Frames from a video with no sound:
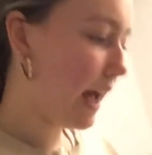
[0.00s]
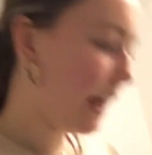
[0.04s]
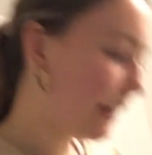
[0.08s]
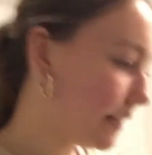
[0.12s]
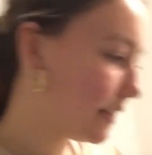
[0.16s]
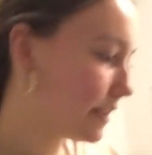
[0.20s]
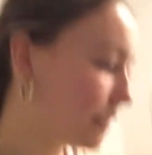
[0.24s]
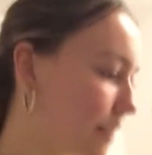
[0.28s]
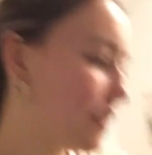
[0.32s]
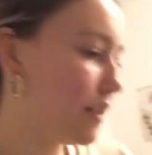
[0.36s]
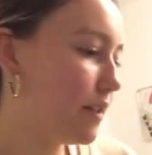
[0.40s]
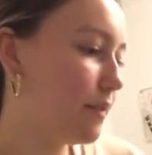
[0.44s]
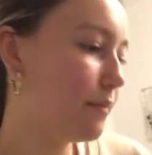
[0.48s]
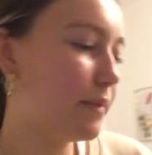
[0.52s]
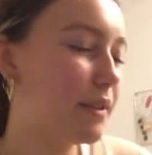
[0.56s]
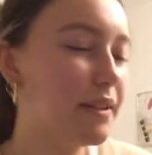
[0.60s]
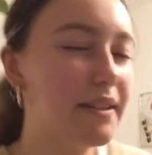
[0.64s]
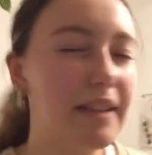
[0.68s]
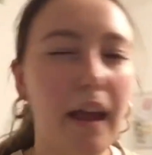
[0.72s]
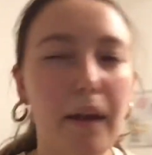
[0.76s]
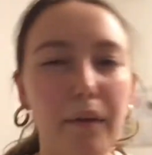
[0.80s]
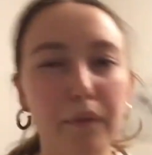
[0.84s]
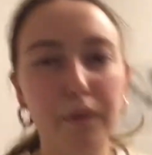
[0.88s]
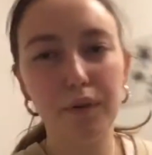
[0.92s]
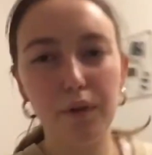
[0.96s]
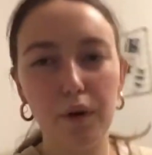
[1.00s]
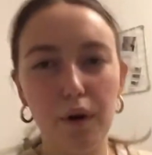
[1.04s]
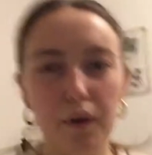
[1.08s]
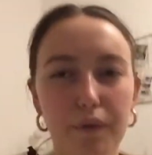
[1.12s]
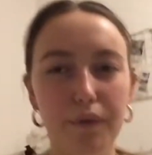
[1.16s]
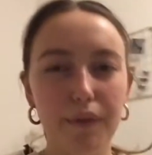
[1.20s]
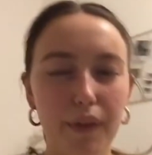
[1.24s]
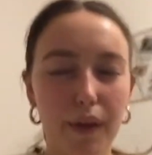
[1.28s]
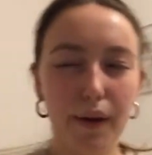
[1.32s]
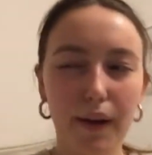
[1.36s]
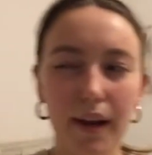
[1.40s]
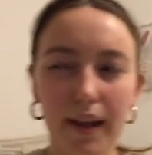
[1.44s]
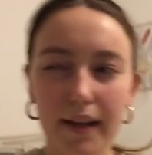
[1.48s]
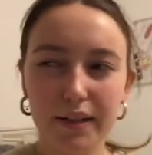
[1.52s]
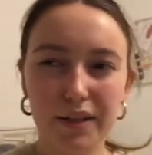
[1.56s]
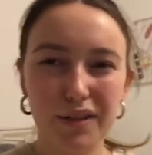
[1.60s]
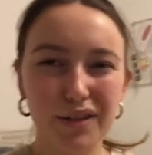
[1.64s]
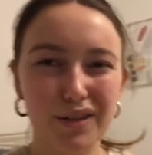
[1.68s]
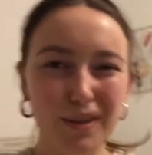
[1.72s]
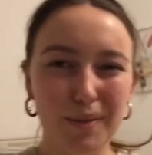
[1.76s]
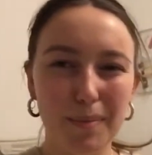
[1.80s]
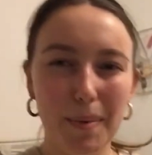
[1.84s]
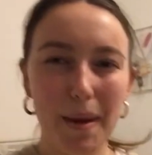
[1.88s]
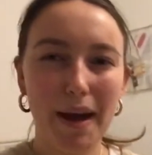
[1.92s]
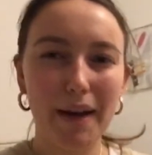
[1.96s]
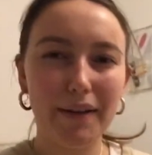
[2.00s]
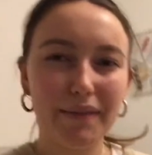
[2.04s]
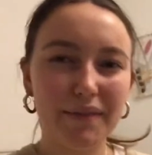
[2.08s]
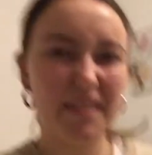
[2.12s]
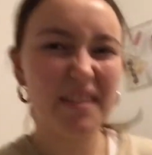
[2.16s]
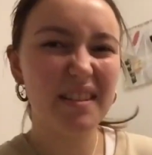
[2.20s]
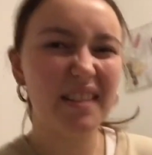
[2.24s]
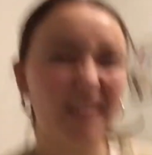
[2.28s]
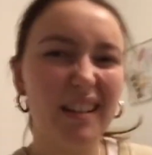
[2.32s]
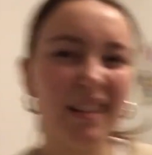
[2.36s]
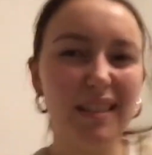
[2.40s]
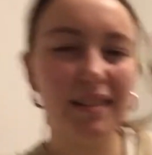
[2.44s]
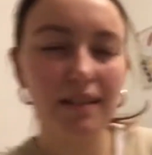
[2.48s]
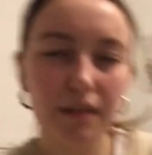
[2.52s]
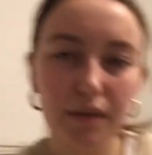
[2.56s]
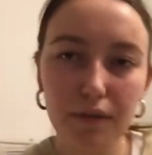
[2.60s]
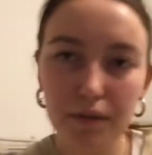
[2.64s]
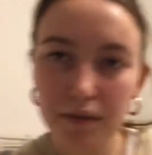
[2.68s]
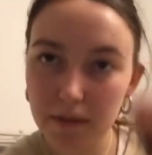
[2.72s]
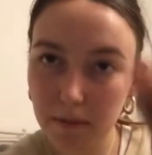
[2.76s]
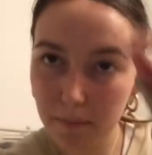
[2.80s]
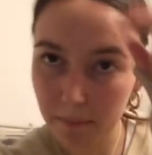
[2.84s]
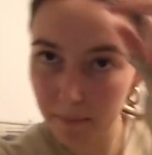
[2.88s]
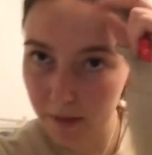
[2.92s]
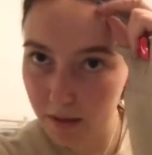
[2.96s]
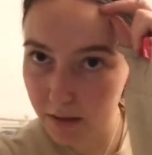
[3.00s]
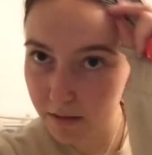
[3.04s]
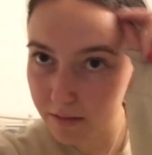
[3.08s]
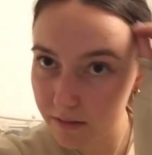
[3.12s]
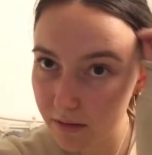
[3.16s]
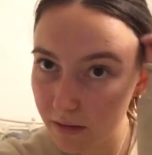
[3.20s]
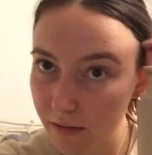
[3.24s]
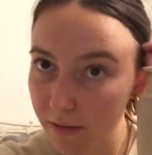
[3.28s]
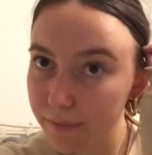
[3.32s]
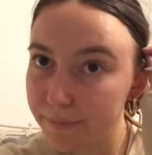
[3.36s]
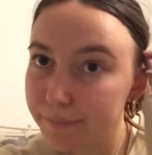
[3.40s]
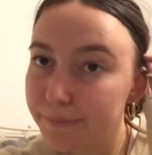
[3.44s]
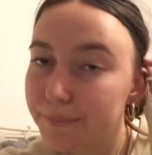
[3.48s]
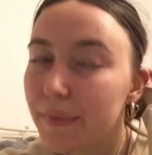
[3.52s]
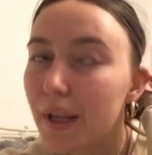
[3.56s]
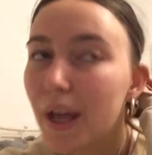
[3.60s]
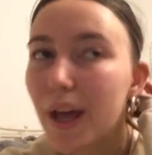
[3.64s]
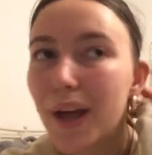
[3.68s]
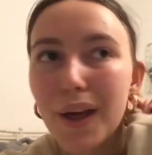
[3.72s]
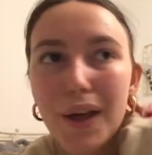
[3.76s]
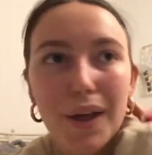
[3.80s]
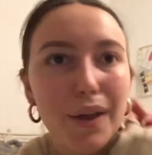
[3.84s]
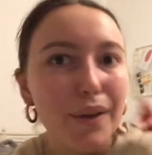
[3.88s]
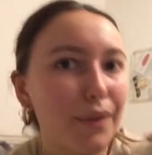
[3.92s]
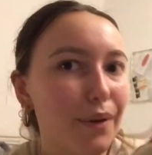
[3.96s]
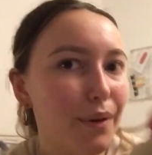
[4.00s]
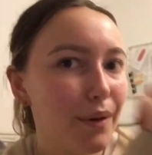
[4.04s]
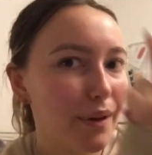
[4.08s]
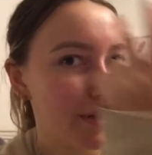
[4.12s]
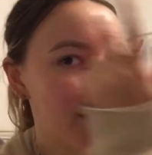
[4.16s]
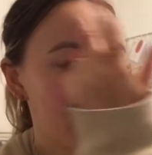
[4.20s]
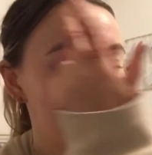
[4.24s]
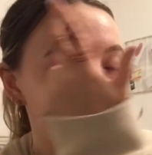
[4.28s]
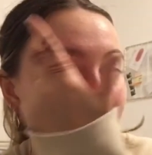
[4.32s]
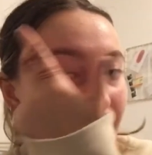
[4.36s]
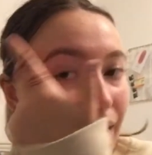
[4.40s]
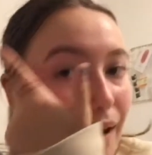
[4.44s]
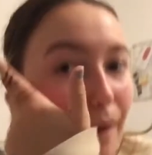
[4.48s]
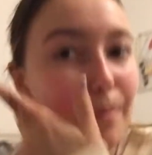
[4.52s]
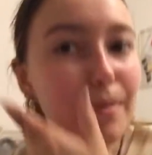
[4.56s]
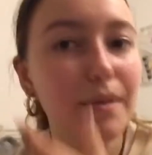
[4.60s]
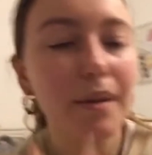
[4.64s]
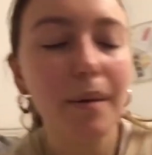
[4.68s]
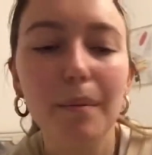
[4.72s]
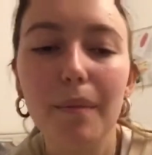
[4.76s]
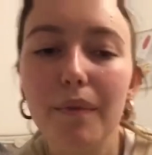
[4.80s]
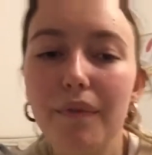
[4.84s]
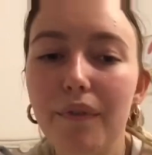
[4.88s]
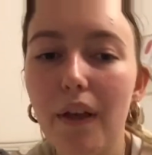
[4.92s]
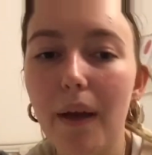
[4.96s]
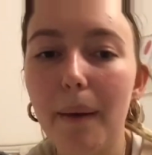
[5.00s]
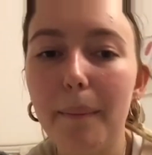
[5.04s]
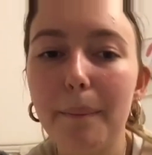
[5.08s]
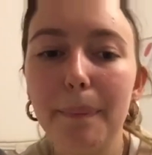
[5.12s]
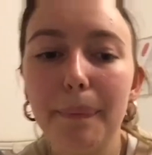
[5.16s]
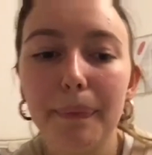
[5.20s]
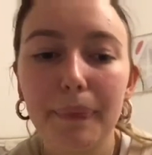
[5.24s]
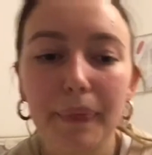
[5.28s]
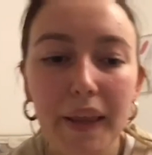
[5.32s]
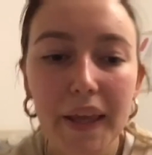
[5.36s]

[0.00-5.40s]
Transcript: to them because they were on offer. They're like £2.60 or something, so thought I'd just grab some of them.